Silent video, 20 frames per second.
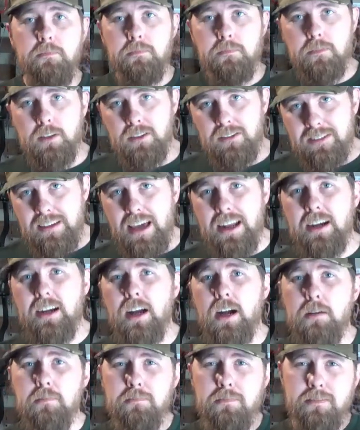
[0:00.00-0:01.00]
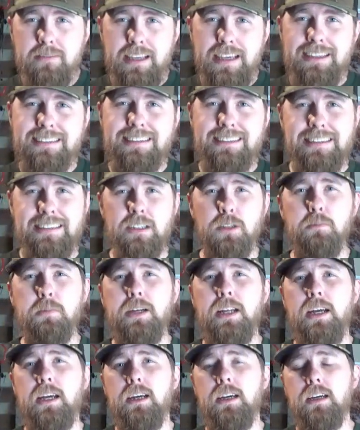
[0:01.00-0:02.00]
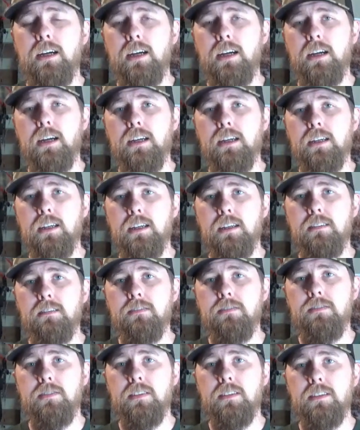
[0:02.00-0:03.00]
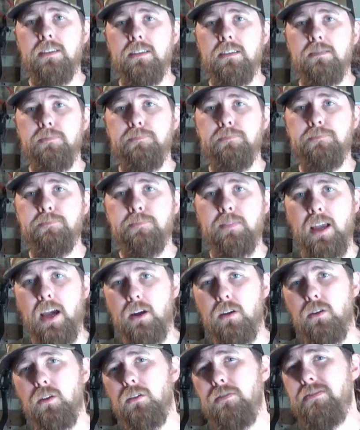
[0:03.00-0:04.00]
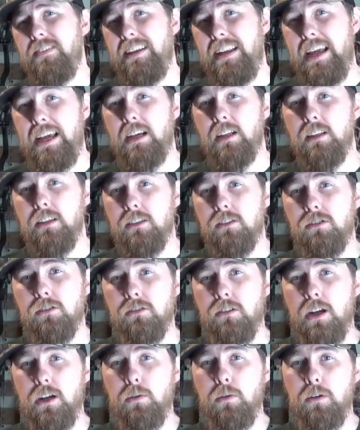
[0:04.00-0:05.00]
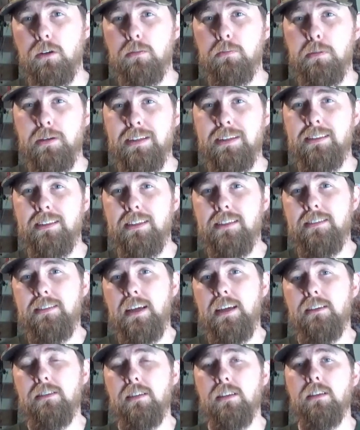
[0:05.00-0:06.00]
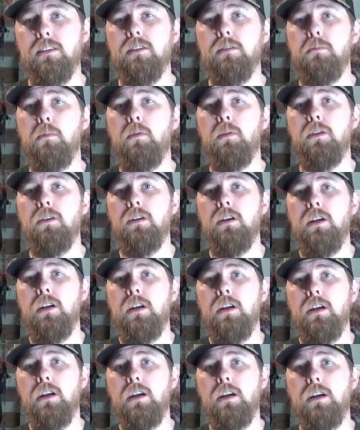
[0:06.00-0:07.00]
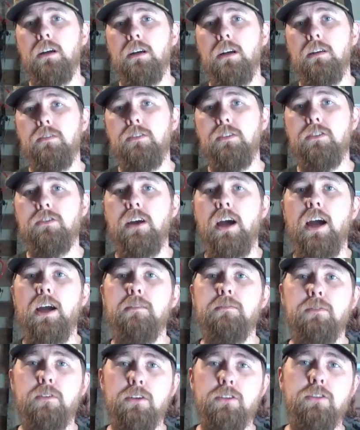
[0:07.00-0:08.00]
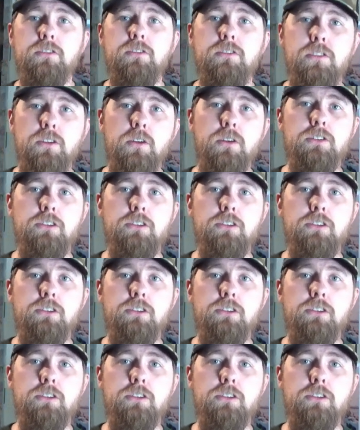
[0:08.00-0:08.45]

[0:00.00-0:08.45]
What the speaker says: to set it up takes a little bit of I don't know if finagling is the right word, but it takes a little more of your time versus a